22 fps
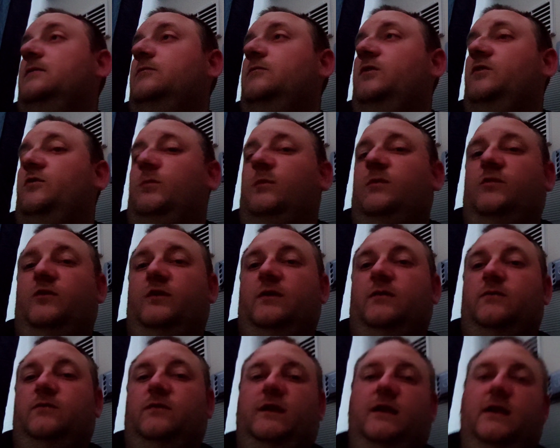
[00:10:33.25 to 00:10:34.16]
Rinsed
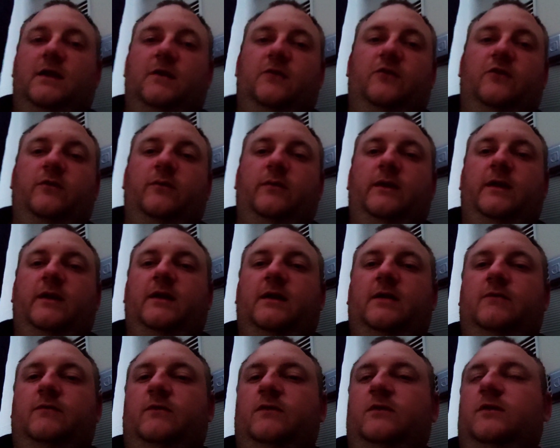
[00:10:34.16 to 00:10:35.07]
myself down and still had
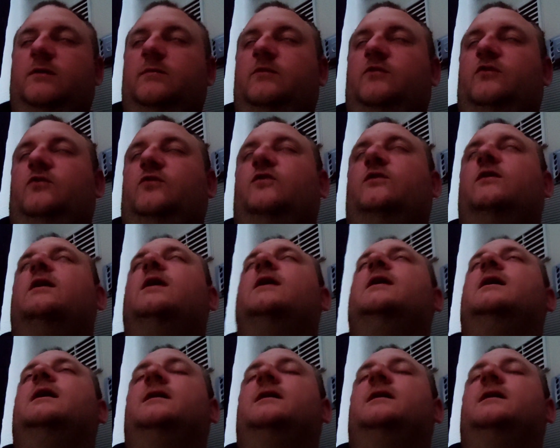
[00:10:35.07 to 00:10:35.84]
enough time just to get